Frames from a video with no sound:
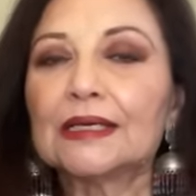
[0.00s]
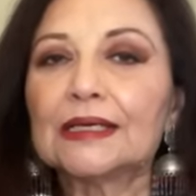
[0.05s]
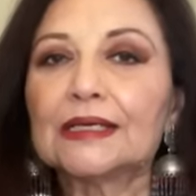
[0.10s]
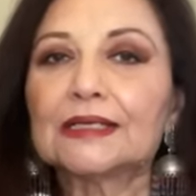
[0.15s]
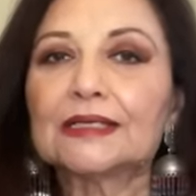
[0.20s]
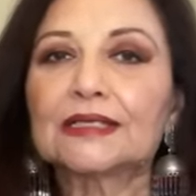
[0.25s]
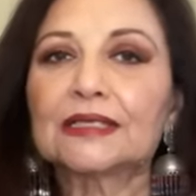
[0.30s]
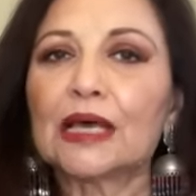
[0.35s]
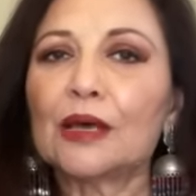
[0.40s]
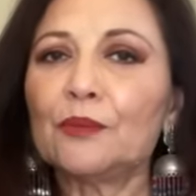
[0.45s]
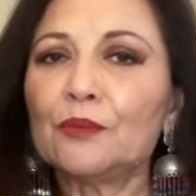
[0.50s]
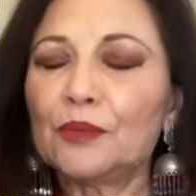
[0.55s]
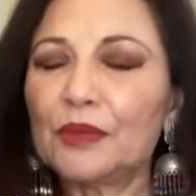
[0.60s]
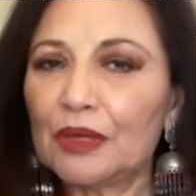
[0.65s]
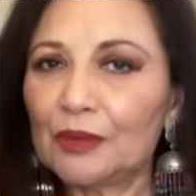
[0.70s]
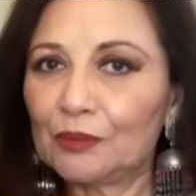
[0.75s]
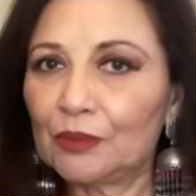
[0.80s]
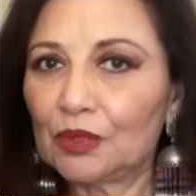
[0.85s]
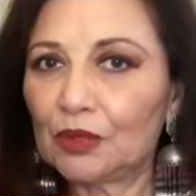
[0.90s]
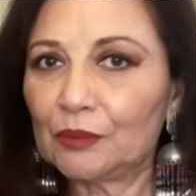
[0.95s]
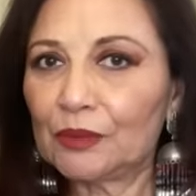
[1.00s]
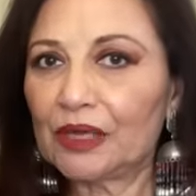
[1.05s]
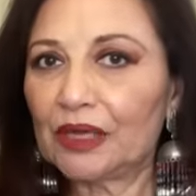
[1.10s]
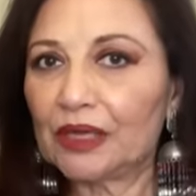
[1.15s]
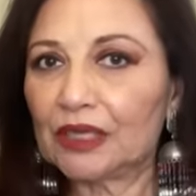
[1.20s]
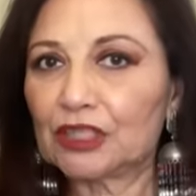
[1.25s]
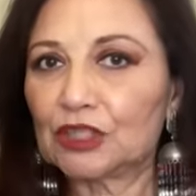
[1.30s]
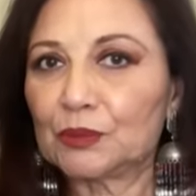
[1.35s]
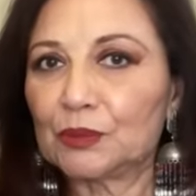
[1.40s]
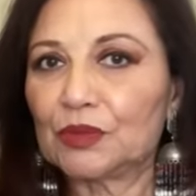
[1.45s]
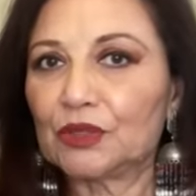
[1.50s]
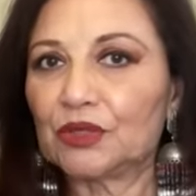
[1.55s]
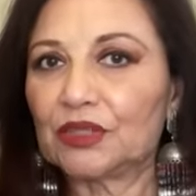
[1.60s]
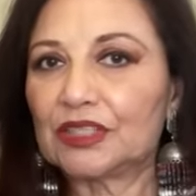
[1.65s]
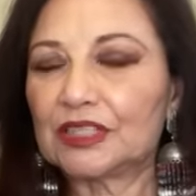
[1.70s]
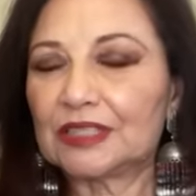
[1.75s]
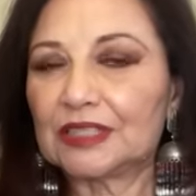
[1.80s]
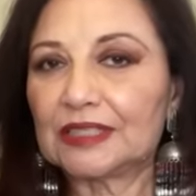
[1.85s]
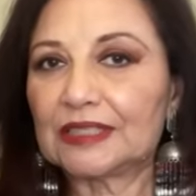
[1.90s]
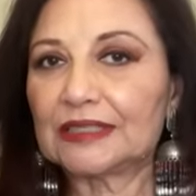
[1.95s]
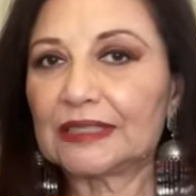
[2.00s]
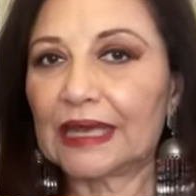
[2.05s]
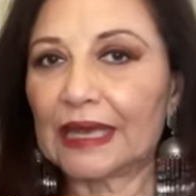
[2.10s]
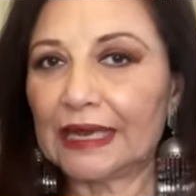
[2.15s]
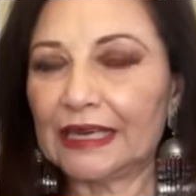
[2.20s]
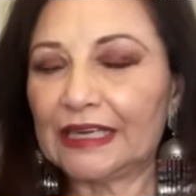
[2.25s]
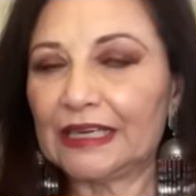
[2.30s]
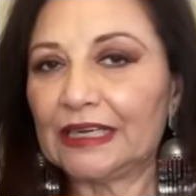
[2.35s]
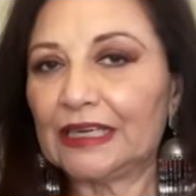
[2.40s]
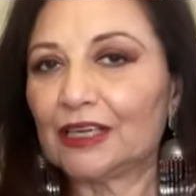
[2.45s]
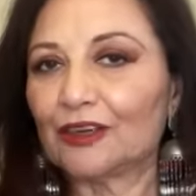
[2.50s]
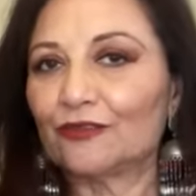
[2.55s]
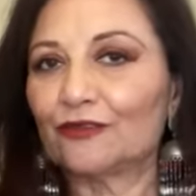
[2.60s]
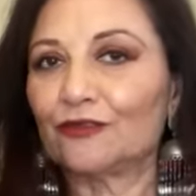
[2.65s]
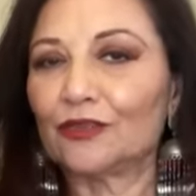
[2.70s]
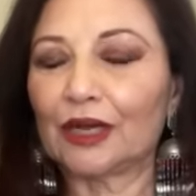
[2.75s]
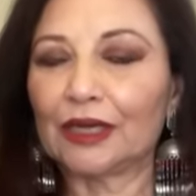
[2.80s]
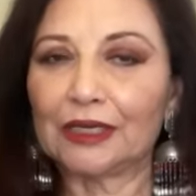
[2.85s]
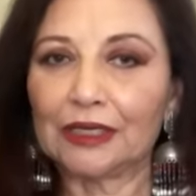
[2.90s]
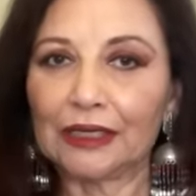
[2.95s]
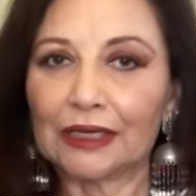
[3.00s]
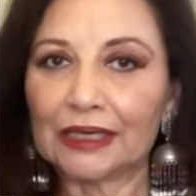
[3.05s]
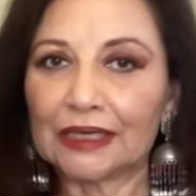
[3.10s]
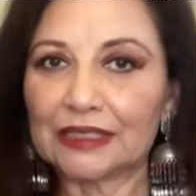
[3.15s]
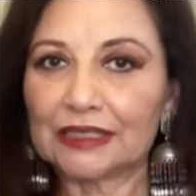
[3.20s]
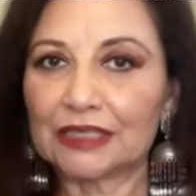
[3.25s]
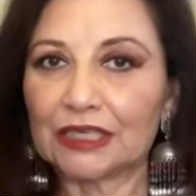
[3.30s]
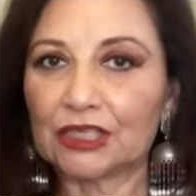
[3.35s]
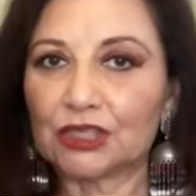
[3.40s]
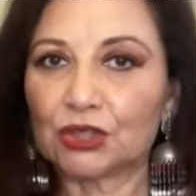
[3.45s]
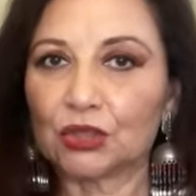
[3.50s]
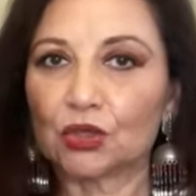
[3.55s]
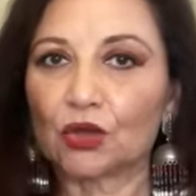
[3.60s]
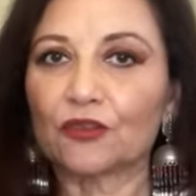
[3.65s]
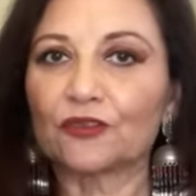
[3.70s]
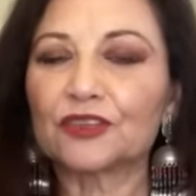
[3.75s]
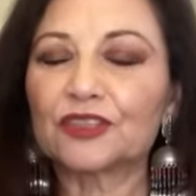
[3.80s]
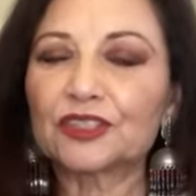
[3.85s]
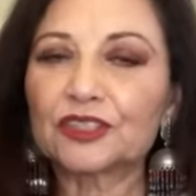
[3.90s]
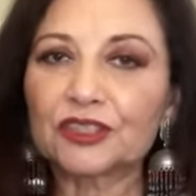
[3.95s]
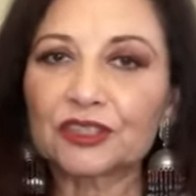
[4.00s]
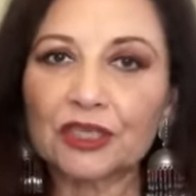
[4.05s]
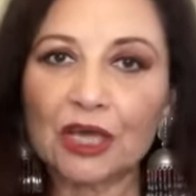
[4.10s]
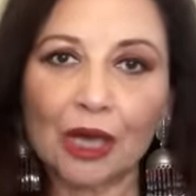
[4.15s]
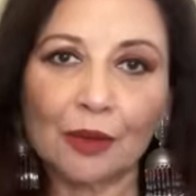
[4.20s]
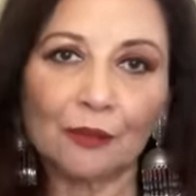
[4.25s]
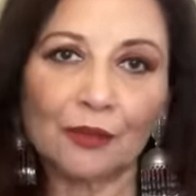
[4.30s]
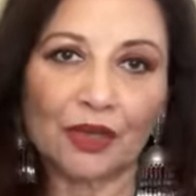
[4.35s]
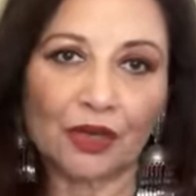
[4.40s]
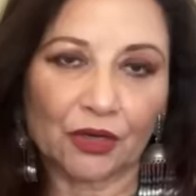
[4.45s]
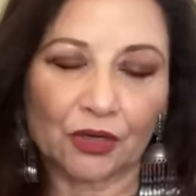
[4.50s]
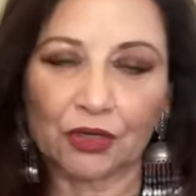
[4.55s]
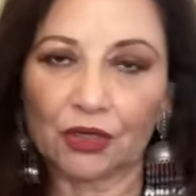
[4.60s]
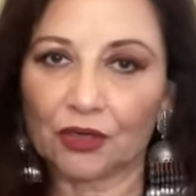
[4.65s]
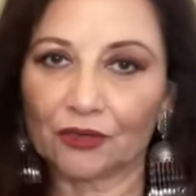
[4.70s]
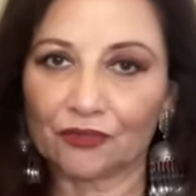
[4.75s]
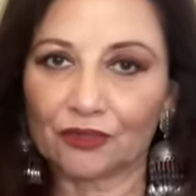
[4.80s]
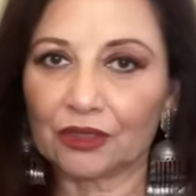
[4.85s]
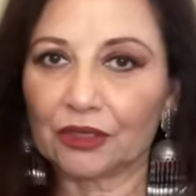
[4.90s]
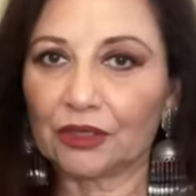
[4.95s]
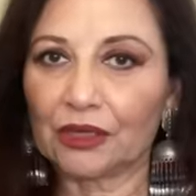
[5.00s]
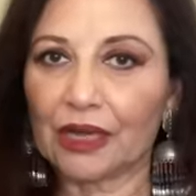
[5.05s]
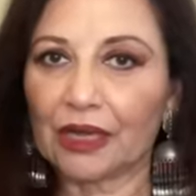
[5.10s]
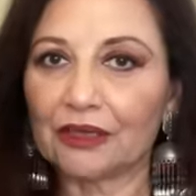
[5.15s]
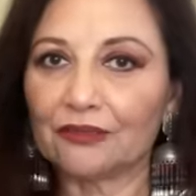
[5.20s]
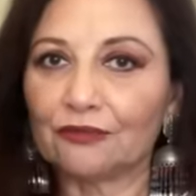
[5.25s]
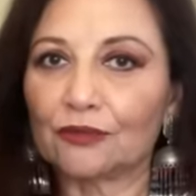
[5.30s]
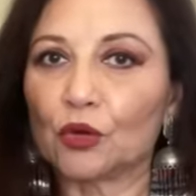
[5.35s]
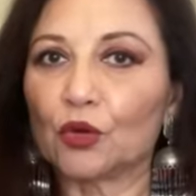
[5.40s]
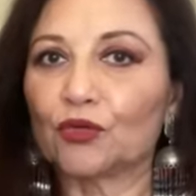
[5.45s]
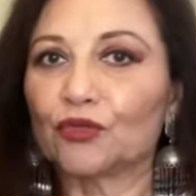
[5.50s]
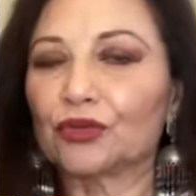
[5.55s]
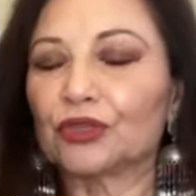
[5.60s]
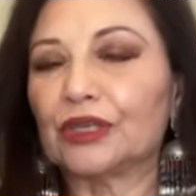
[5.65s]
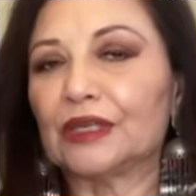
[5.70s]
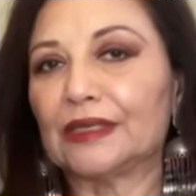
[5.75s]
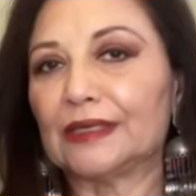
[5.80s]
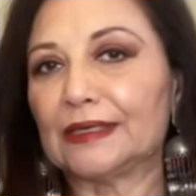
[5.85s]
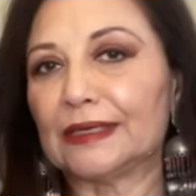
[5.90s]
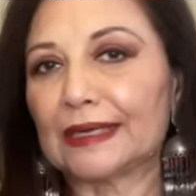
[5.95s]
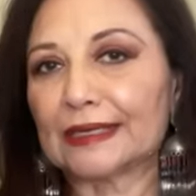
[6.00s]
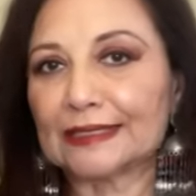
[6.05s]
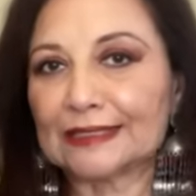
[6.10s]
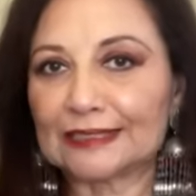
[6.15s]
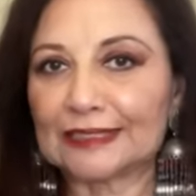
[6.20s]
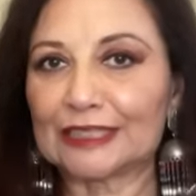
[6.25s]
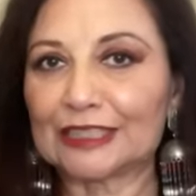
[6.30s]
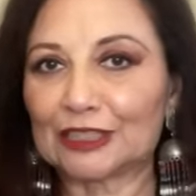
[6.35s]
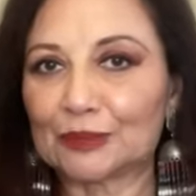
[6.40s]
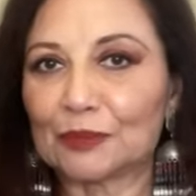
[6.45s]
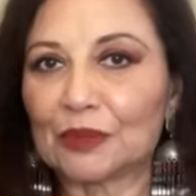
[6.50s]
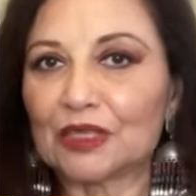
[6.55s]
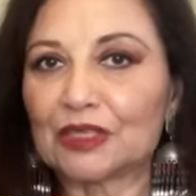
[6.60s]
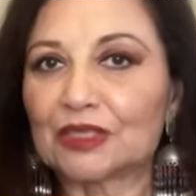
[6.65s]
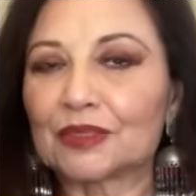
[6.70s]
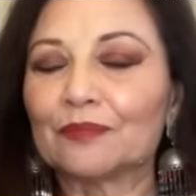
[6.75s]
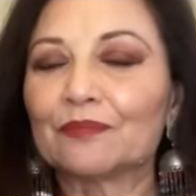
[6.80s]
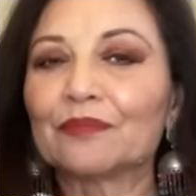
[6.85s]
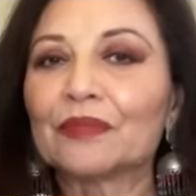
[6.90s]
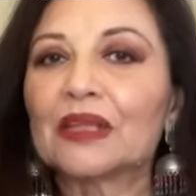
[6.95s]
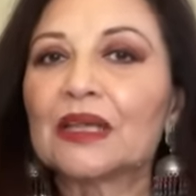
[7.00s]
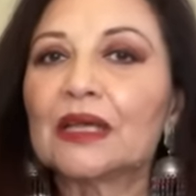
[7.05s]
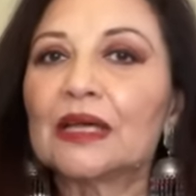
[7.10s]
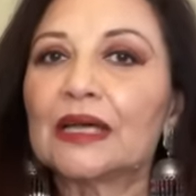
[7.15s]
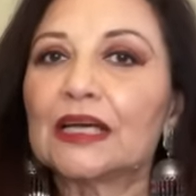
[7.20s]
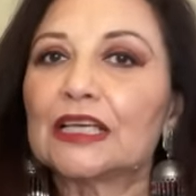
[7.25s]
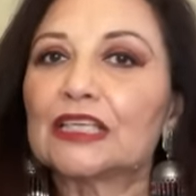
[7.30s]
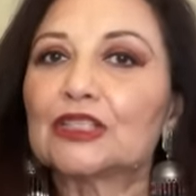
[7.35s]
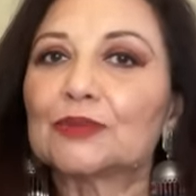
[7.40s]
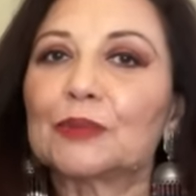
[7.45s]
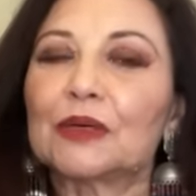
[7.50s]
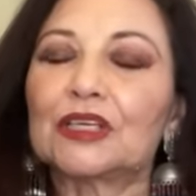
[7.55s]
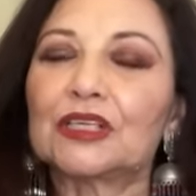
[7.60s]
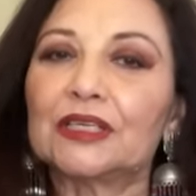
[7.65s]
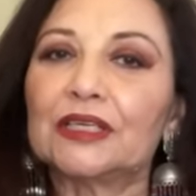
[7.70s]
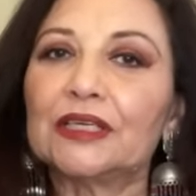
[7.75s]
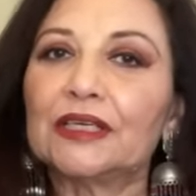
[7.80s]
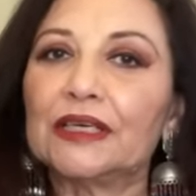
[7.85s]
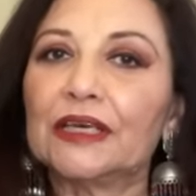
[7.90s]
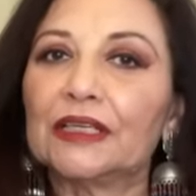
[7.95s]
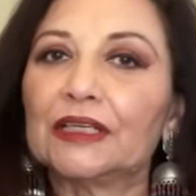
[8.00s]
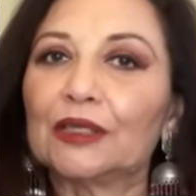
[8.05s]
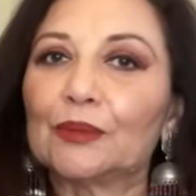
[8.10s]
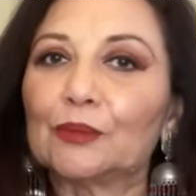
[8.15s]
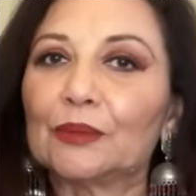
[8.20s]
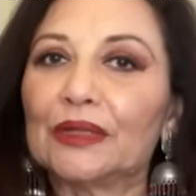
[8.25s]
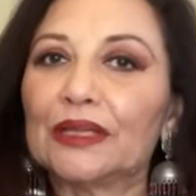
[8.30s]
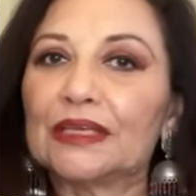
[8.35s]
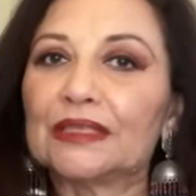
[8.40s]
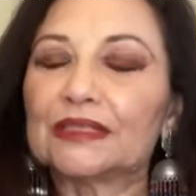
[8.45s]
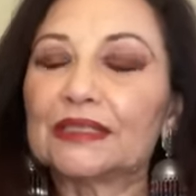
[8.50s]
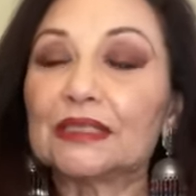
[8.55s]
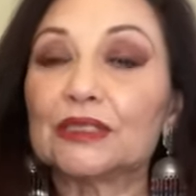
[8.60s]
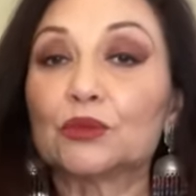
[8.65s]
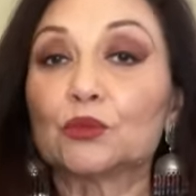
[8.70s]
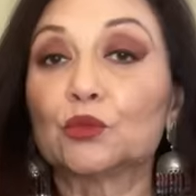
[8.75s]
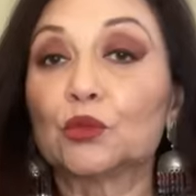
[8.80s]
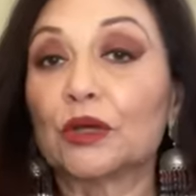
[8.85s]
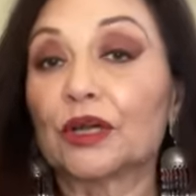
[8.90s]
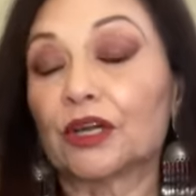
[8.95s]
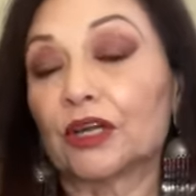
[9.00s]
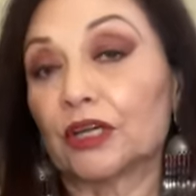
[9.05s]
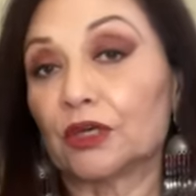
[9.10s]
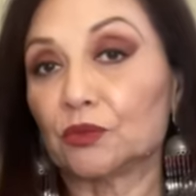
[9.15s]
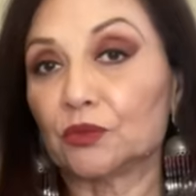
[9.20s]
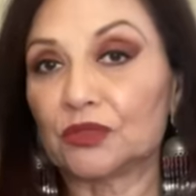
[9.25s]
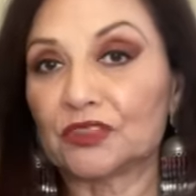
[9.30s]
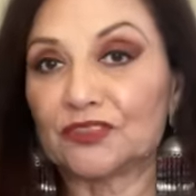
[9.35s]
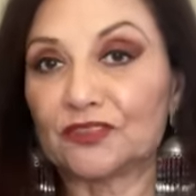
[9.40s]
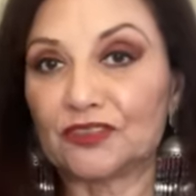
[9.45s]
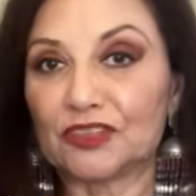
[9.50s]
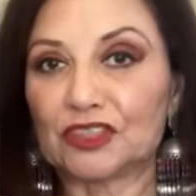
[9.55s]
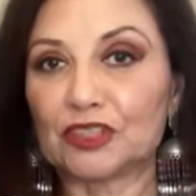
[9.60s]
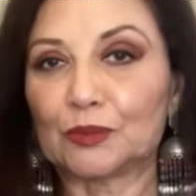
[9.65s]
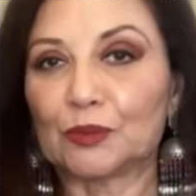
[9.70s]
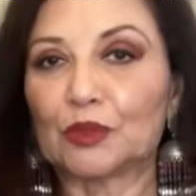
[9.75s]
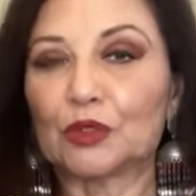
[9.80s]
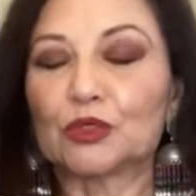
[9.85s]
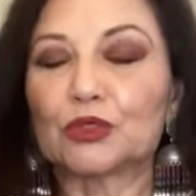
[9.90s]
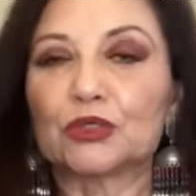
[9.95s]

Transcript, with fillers: Some people may experience this ending and finalization of some area of their life over the next six months, especially in the places where it was visible.